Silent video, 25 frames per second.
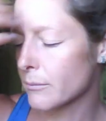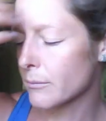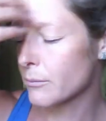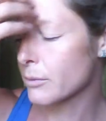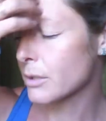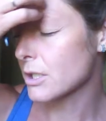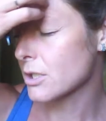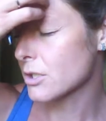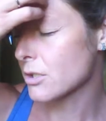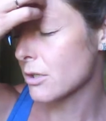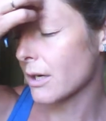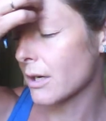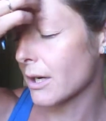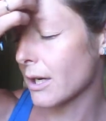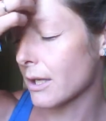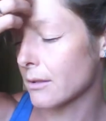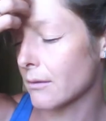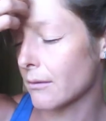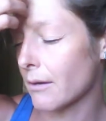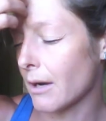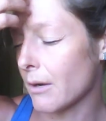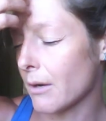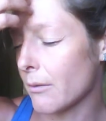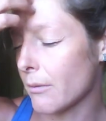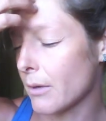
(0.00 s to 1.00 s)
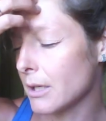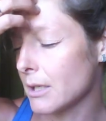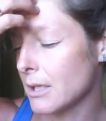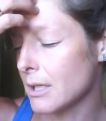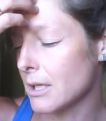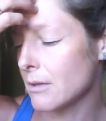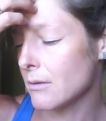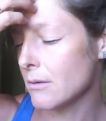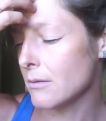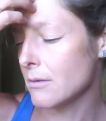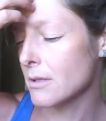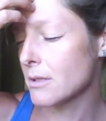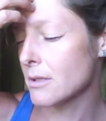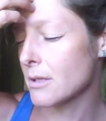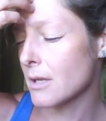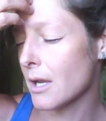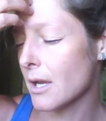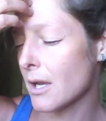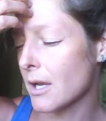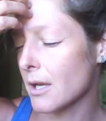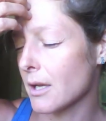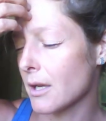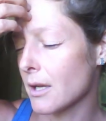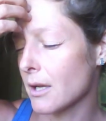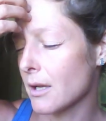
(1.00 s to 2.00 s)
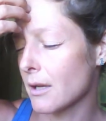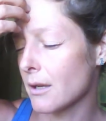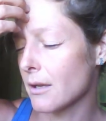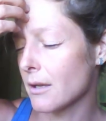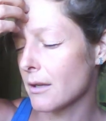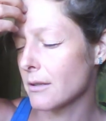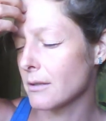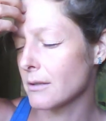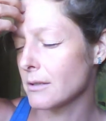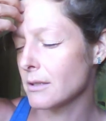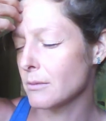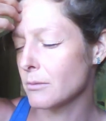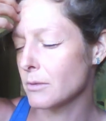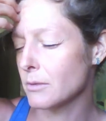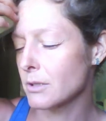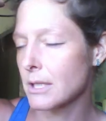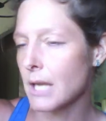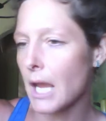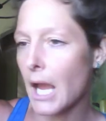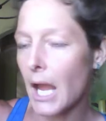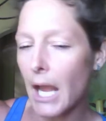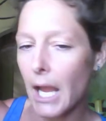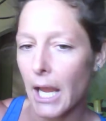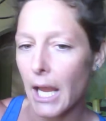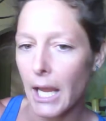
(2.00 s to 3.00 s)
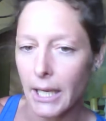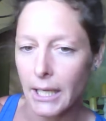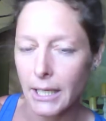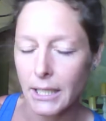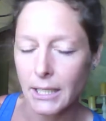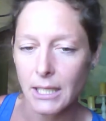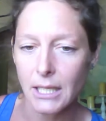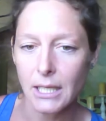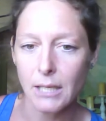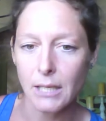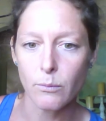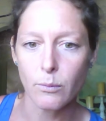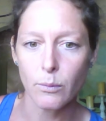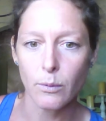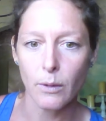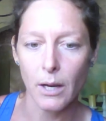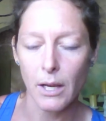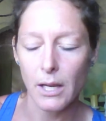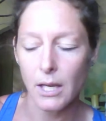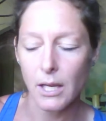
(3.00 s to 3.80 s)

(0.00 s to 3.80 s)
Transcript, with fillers: I'm pretty sure I got the right one. He was like he was gay, and he